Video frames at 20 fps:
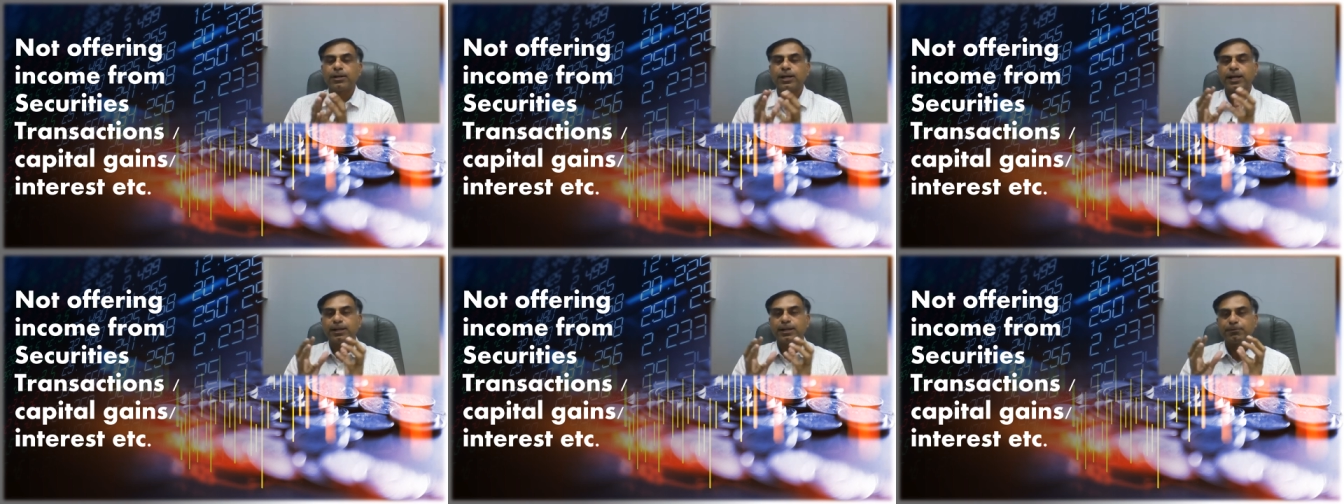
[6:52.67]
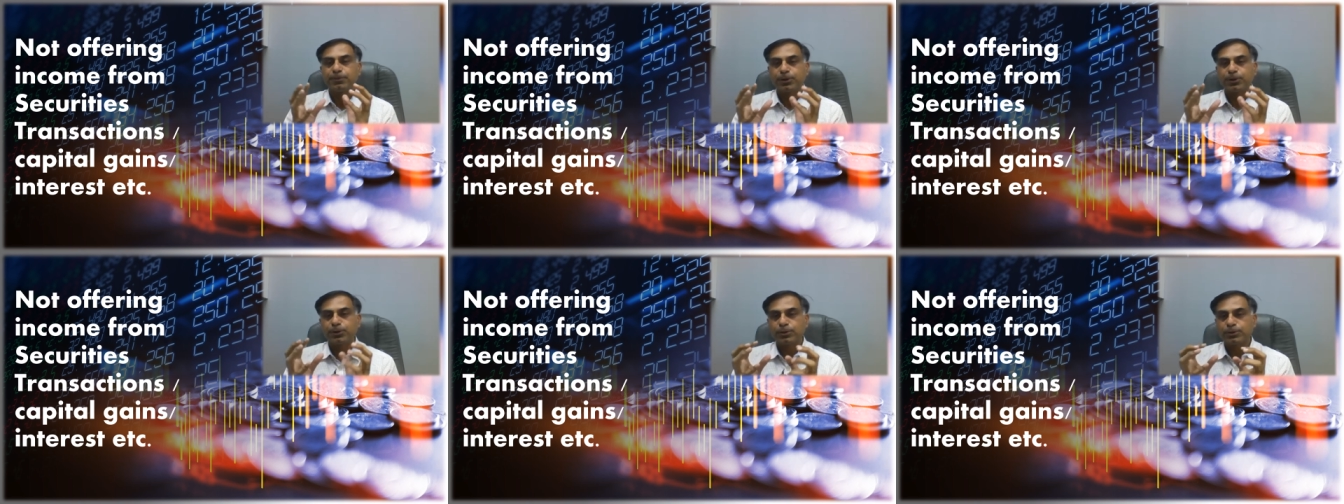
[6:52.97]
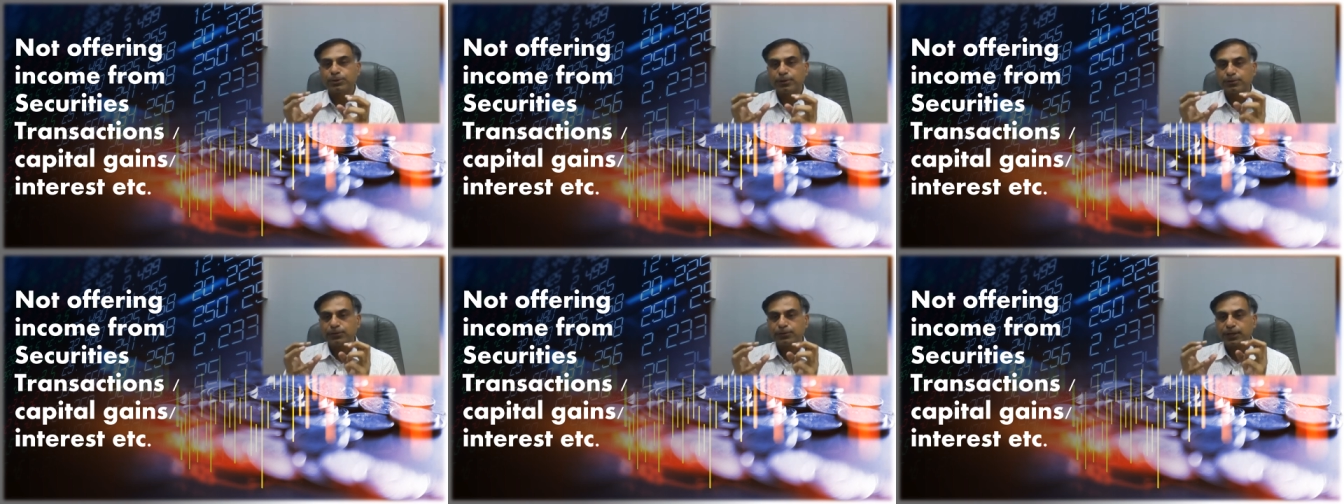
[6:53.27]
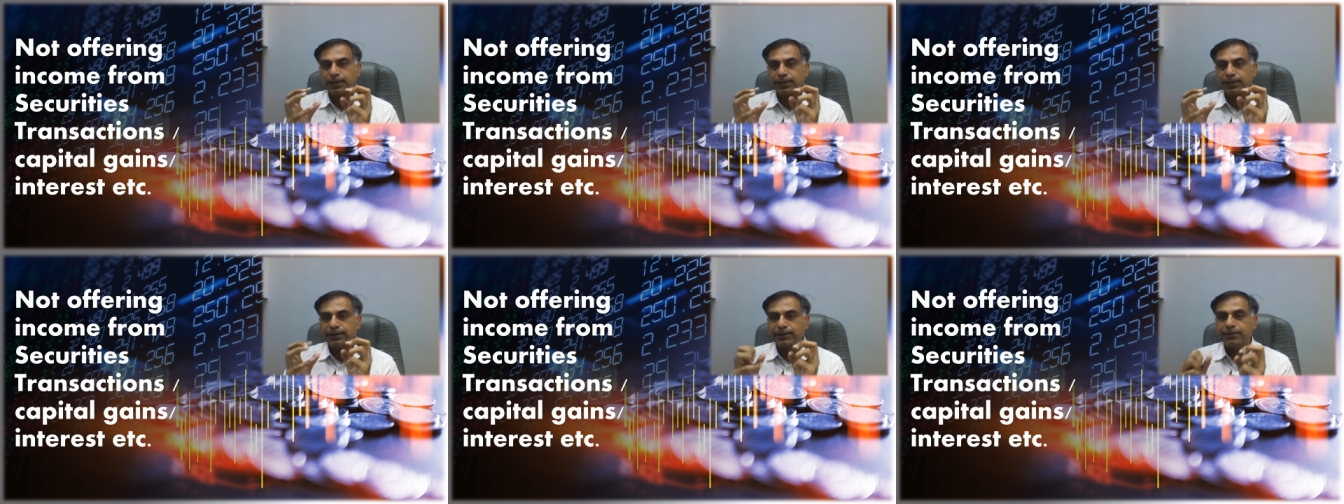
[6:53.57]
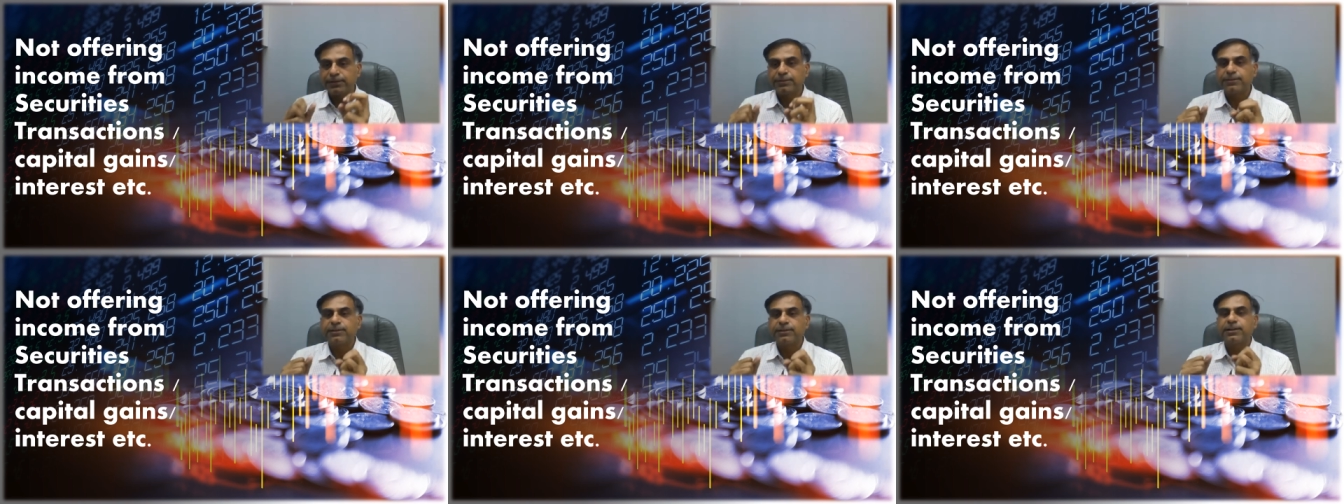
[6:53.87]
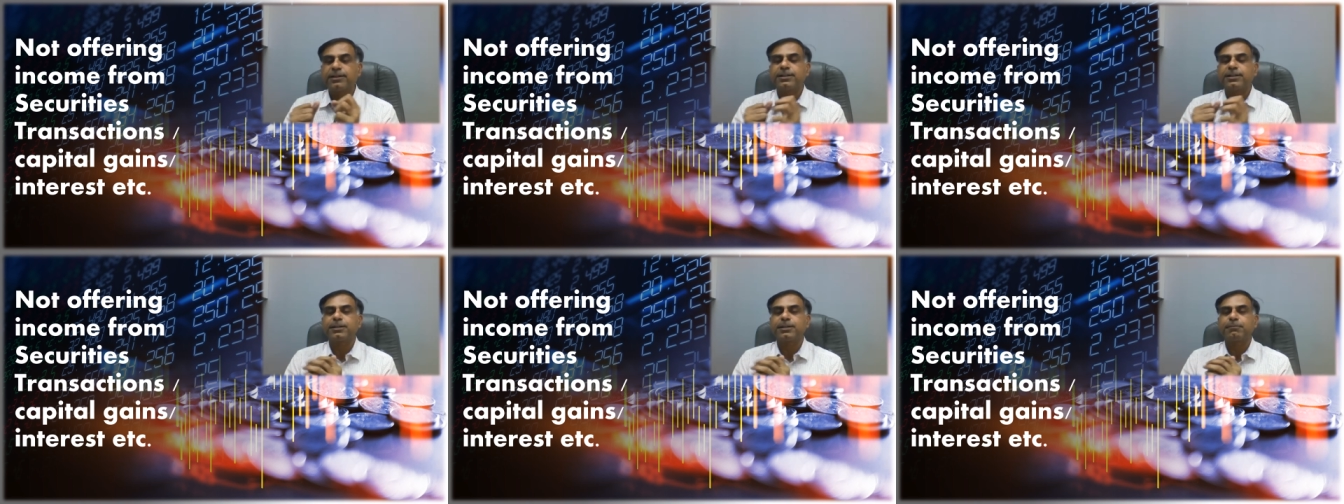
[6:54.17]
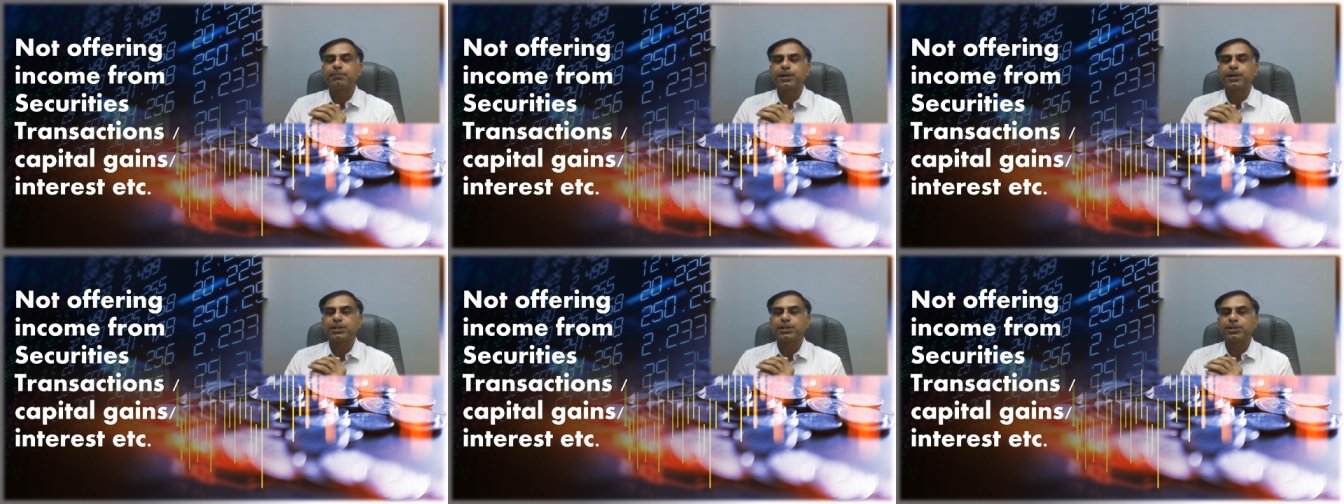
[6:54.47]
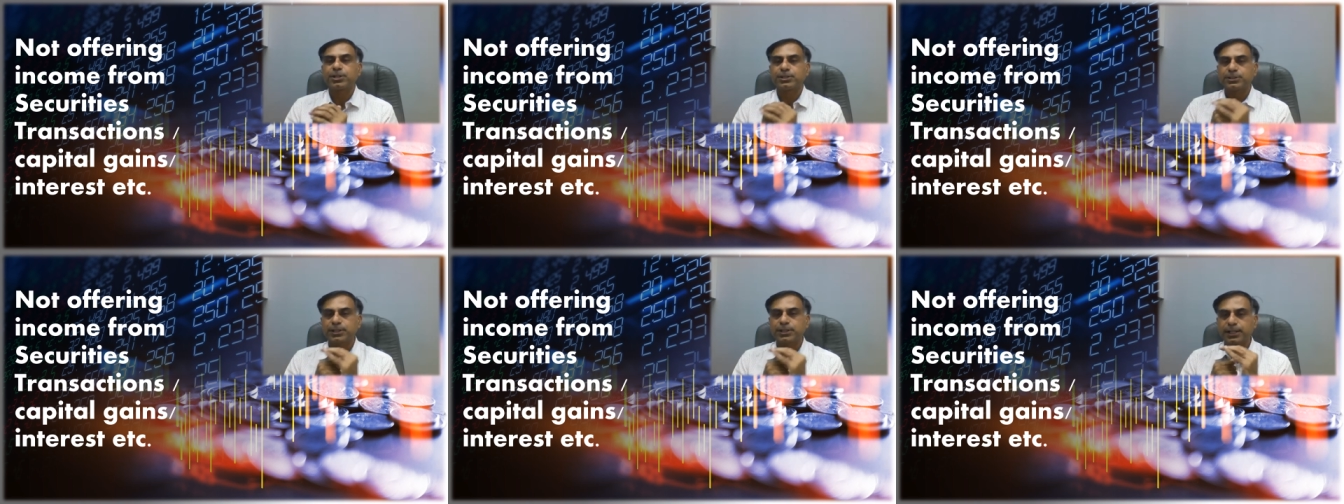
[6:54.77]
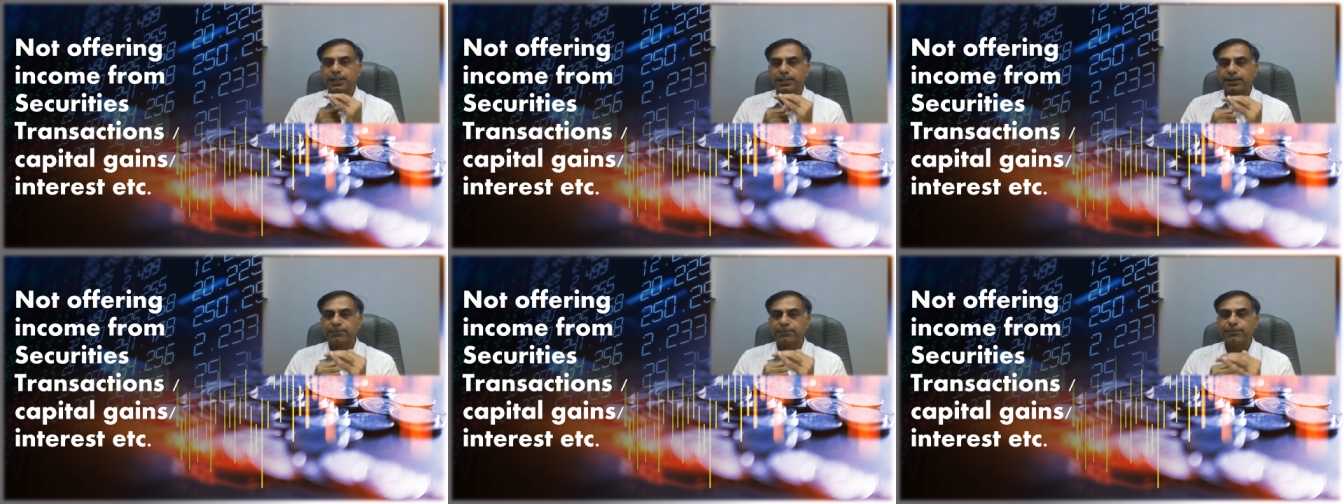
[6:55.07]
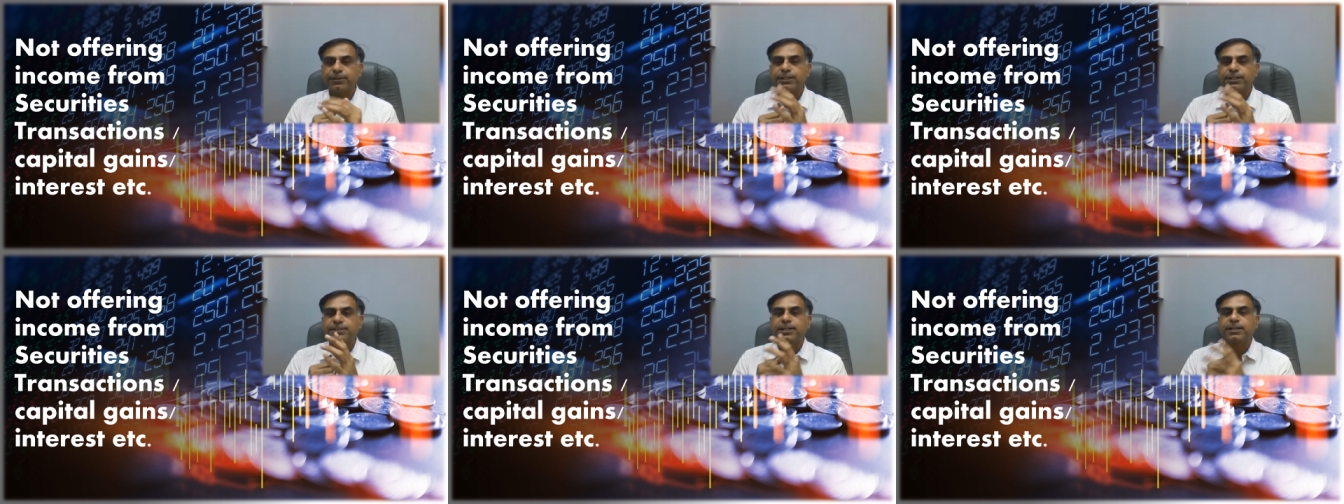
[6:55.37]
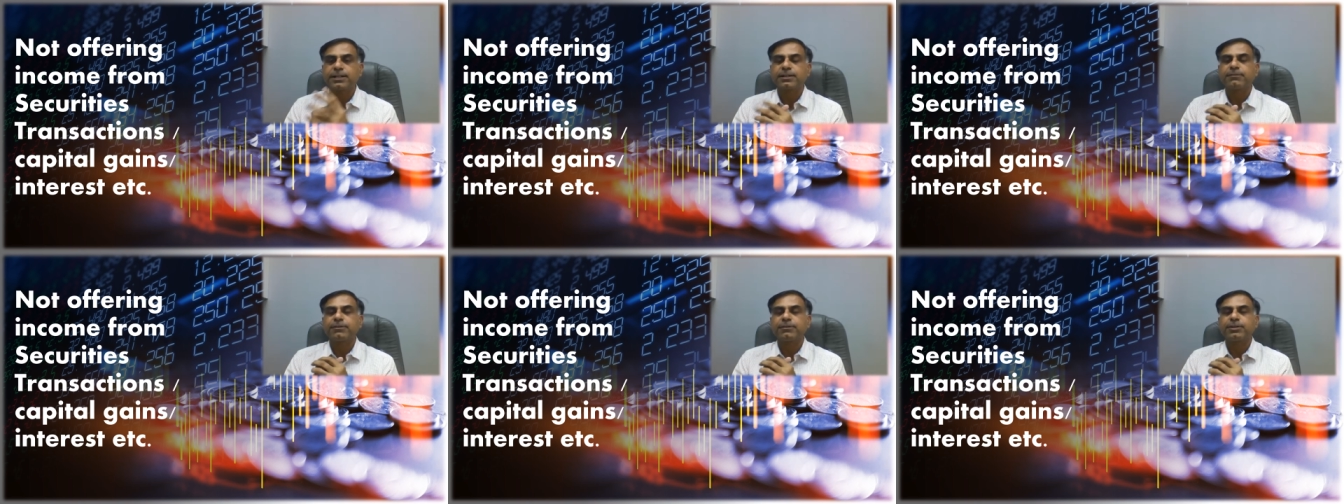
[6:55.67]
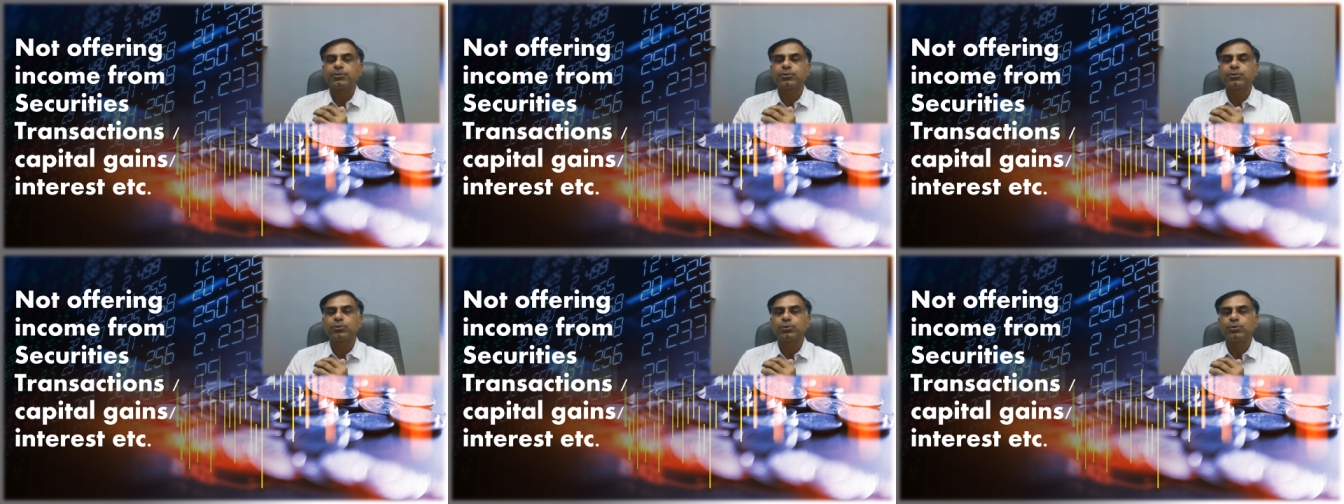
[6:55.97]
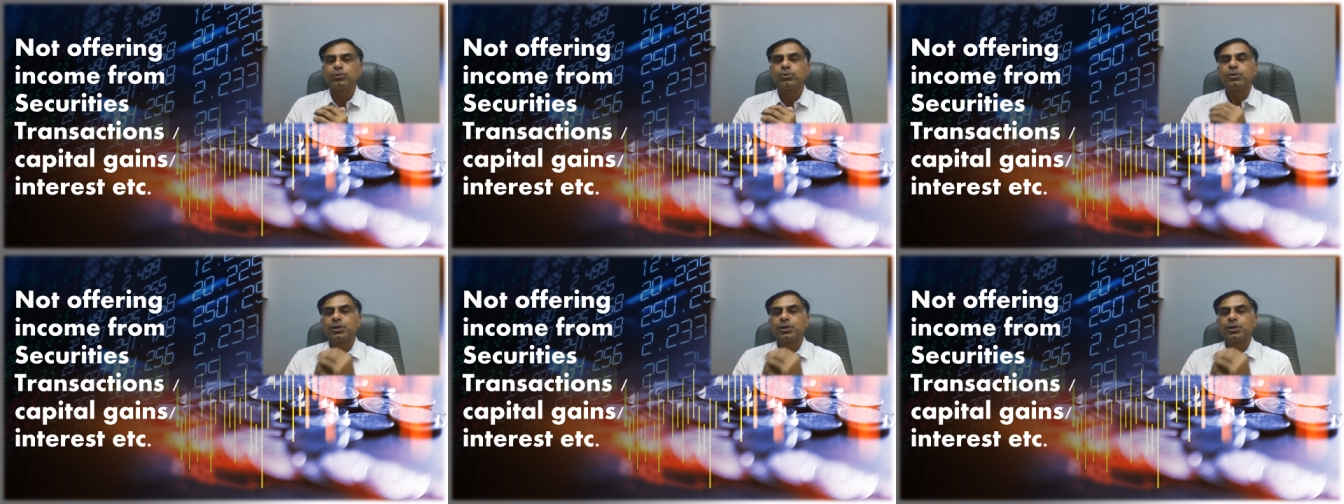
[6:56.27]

and because of the return related pressures that FDs are giving to